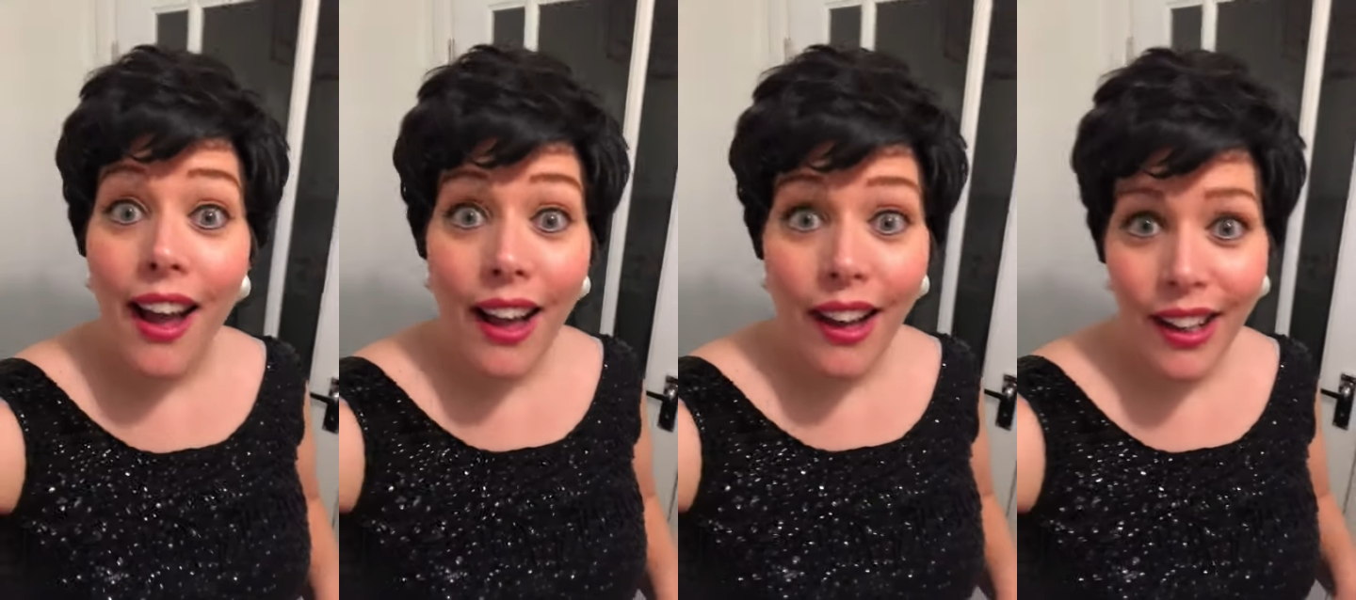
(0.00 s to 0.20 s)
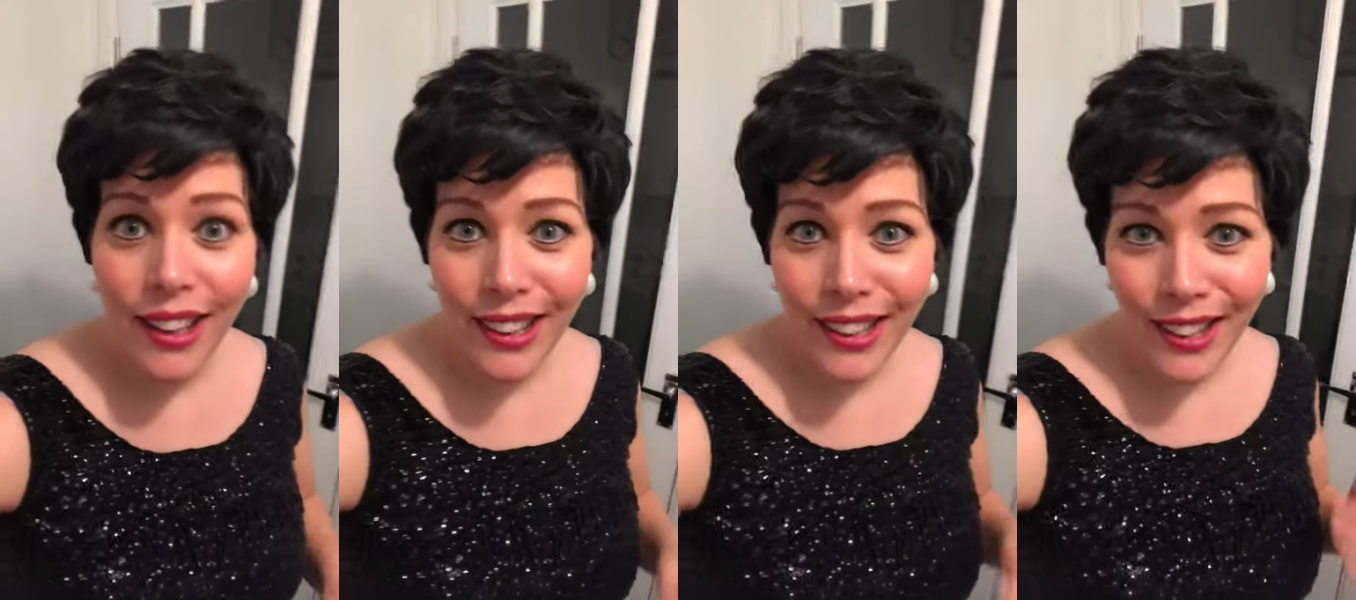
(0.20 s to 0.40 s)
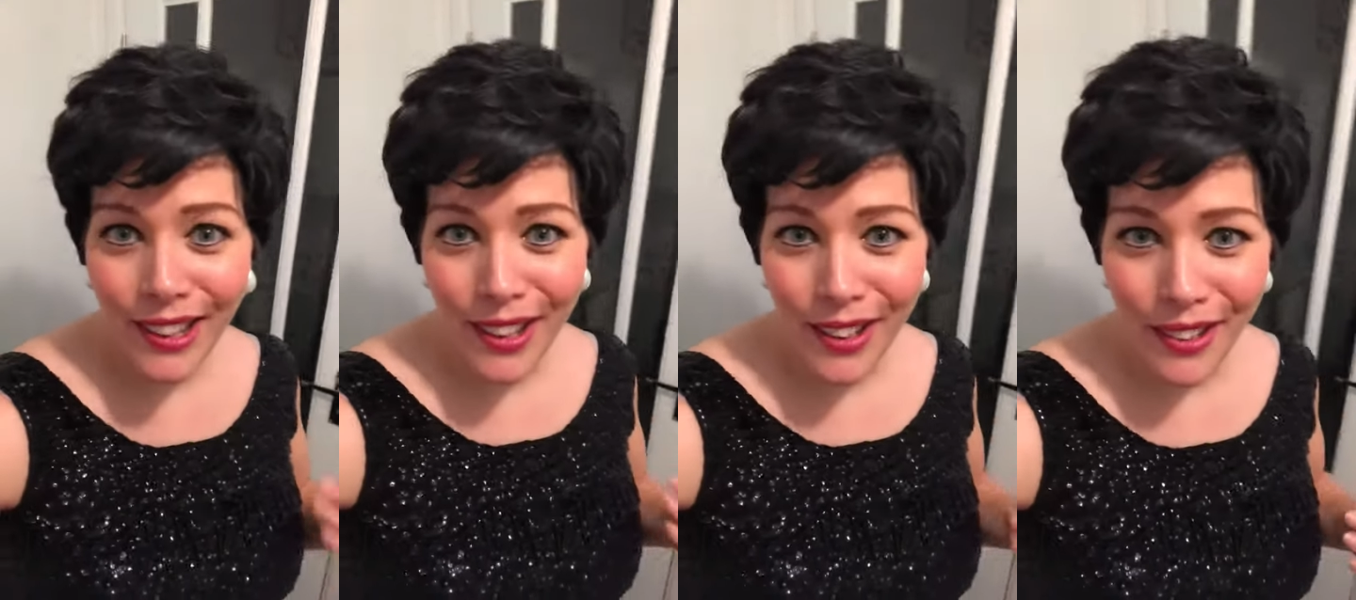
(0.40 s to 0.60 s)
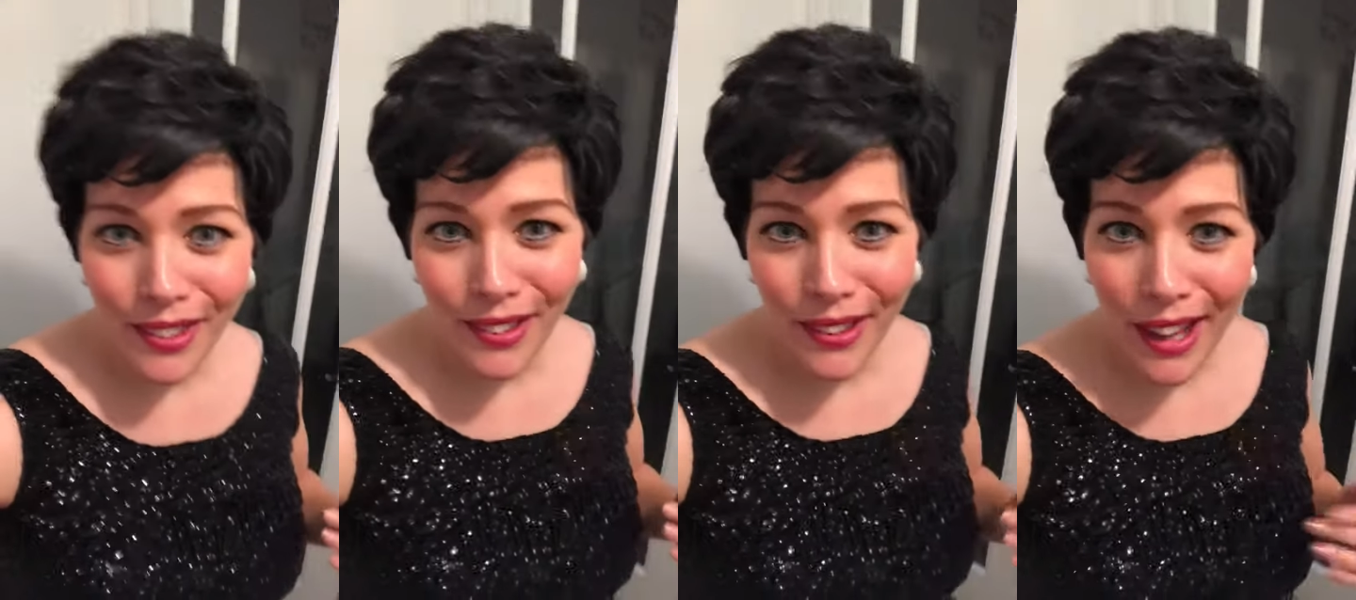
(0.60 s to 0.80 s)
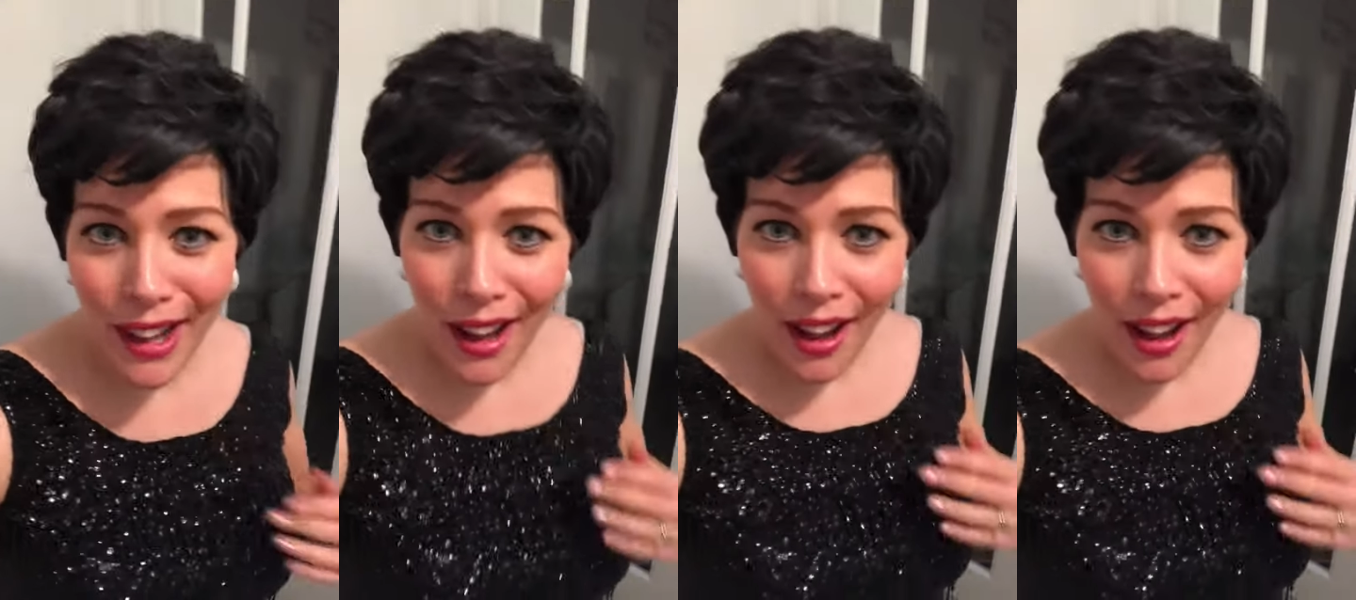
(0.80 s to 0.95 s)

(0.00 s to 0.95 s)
Hello,